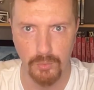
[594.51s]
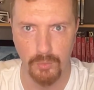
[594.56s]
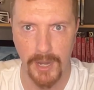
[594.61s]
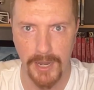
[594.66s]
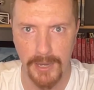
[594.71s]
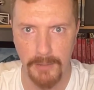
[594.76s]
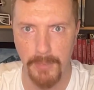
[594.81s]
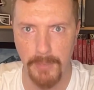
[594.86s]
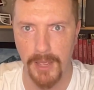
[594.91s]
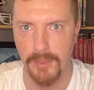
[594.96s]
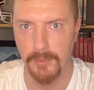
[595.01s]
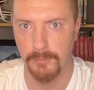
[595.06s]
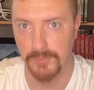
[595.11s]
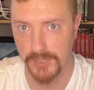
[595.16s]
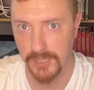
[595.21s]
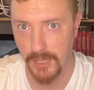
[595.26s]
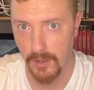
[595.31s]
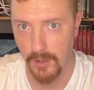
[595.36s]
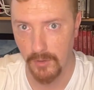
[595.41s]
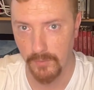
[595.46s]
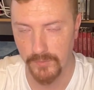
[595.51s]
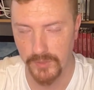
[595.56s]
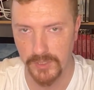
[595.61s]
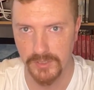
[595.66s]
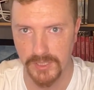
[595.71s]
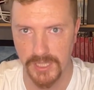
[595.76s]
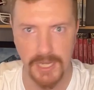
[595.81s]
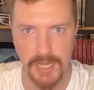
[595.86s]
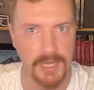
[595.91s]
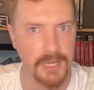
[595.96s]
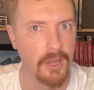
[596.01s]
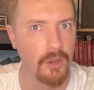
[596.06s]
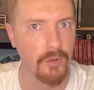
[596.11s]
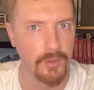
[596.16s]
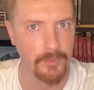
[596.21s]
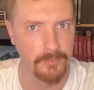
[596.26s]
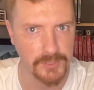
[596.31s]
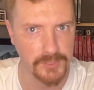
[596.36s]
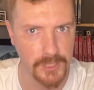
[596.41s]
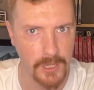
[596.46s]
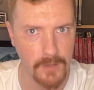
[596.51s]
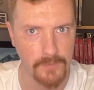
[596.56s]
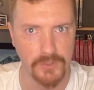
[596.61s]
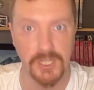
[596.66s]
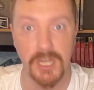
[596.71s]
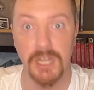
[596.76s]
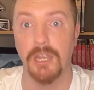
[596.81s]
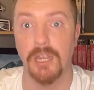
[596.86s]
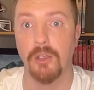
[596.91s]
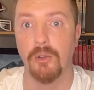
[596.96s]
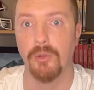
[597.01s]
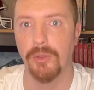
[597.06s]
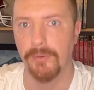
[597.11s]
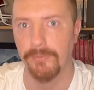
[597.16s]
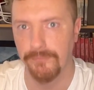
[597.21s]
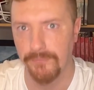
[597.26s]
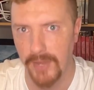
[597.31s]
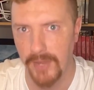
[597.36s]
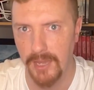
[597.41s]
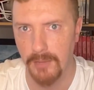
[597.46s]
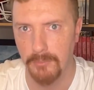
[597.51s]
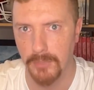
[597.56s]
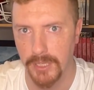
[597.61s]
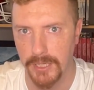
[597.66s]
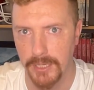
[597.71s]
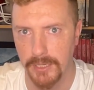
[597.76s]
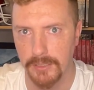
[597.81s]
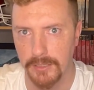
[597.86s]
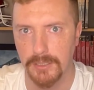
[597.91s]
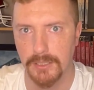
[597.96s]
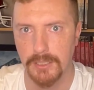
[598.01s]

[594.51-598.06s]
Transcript: right by themselves and take care of themselves, take care of their family.